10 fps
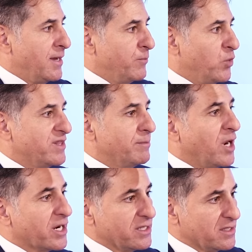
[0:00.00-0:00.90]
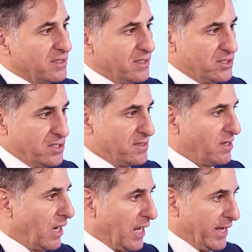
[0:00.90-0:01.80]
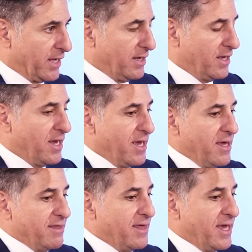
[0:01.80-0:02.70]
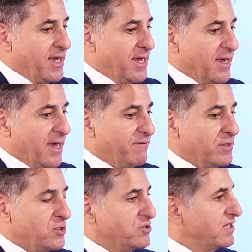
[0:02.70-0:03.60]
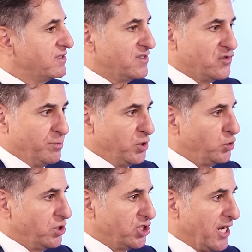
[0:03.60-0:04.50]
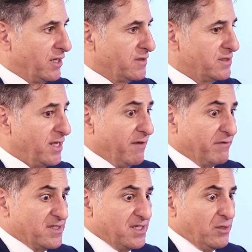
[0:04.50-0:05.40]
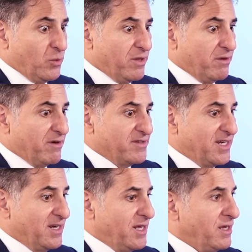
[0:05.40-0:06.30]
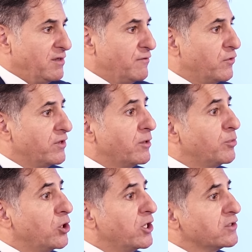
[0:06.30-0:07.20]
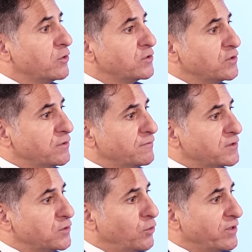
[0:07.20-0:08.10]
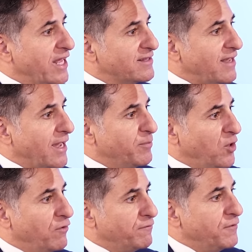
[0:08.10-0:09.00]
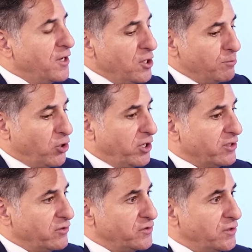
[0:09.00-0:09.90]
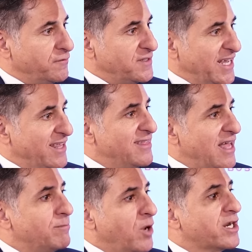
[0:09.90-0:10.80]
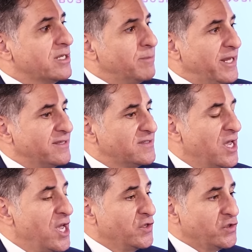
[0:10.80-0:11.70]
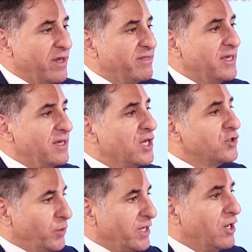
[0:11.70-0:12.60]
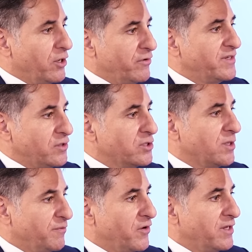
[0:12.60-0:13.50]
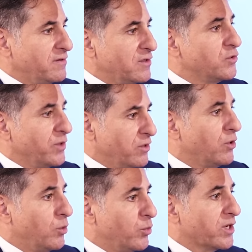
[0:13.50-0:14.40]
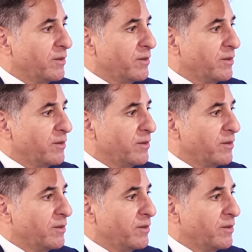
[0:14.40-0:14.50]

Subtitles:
what the market conditions are like. They haven't looked at distribution channels. They haven't seen whether there's a need for their product or service or that type of product or service in that marketplace. So I think doing a lot of research up front and doing their homework